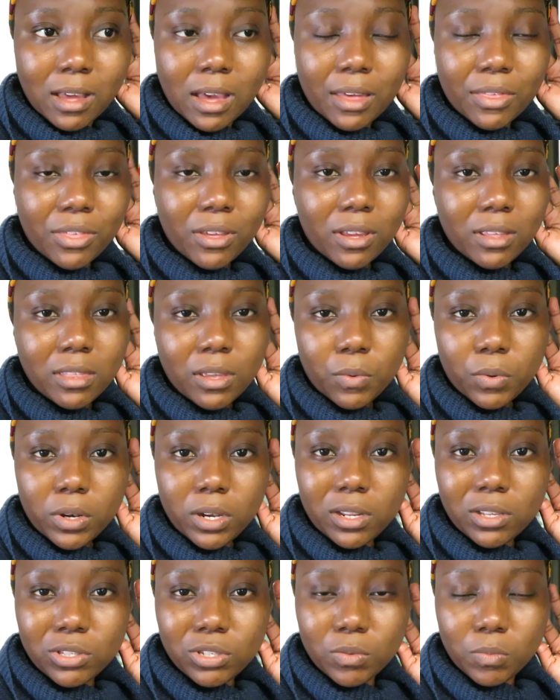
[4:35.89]
I think they would
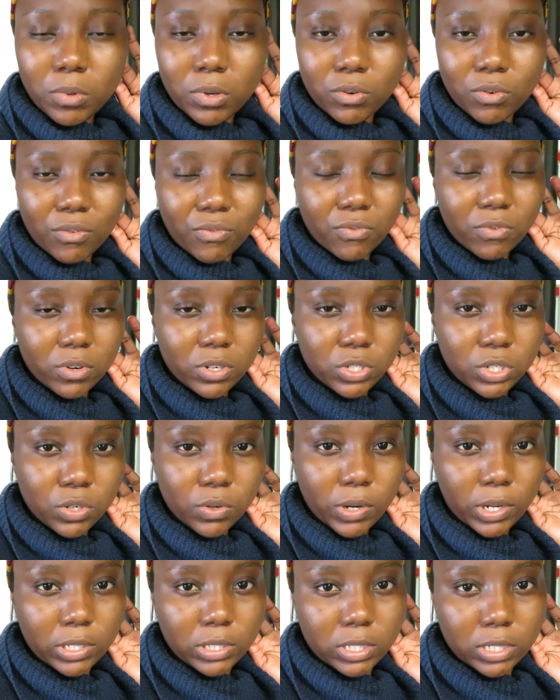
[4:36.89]
need to be
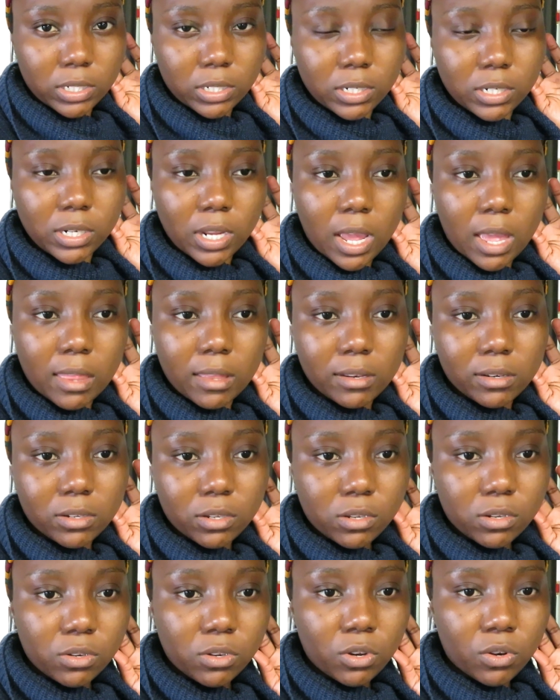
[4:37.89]
refrigerated, and
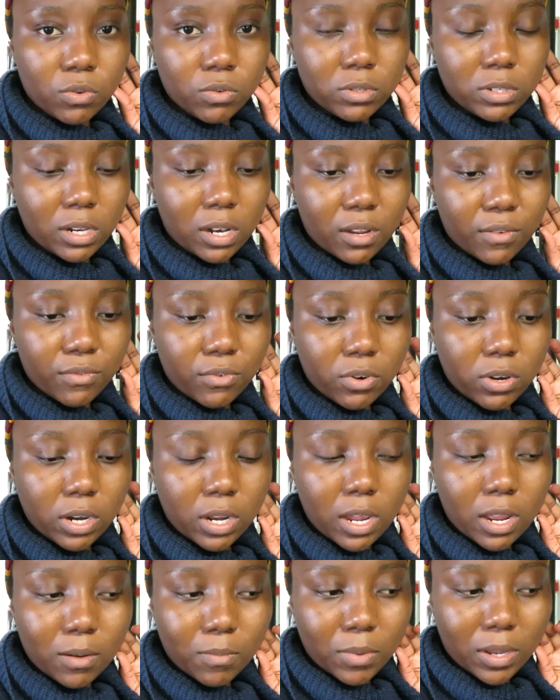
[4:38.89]
delivery
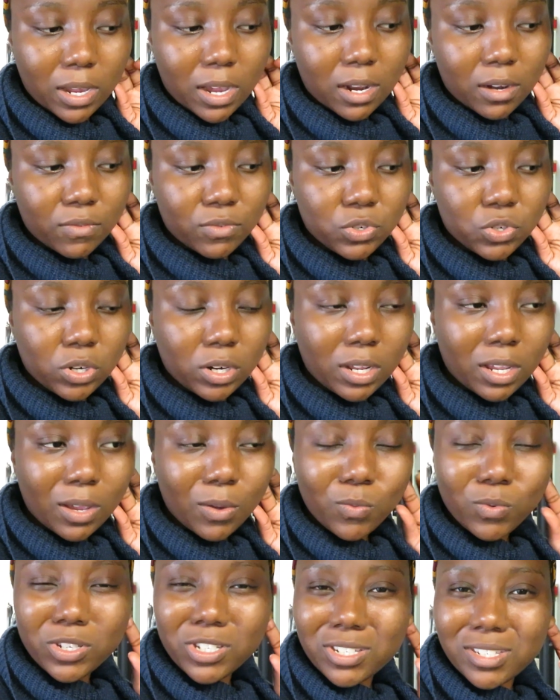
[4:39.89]
can be kind of tricky,
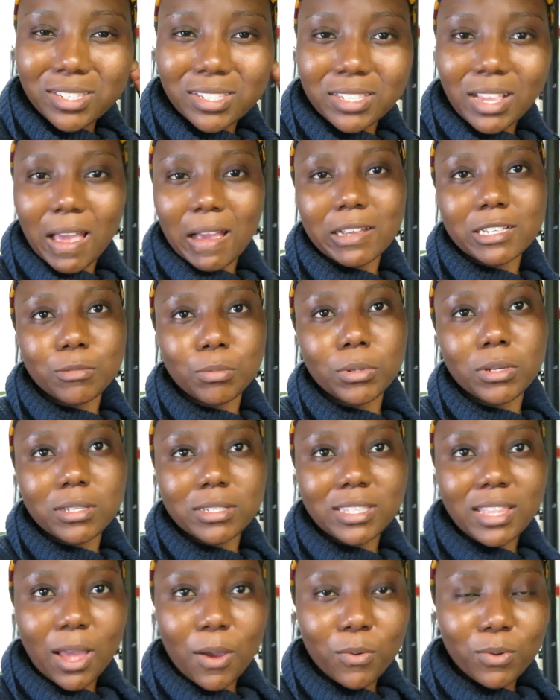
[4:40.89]
which sucks
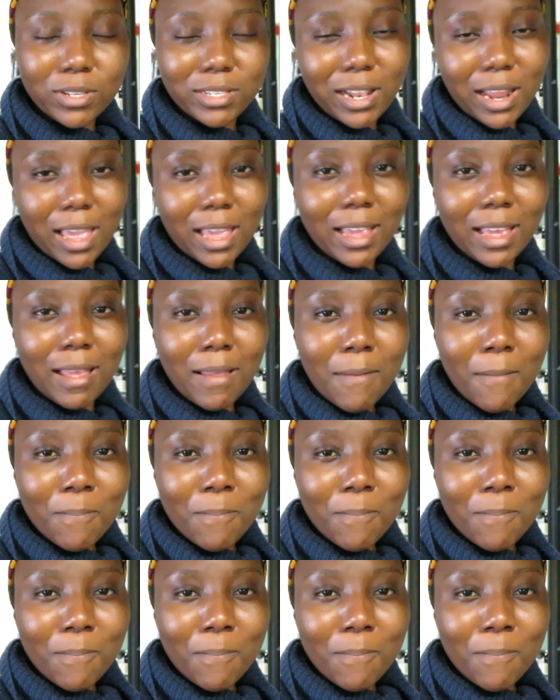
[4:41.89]
because that was like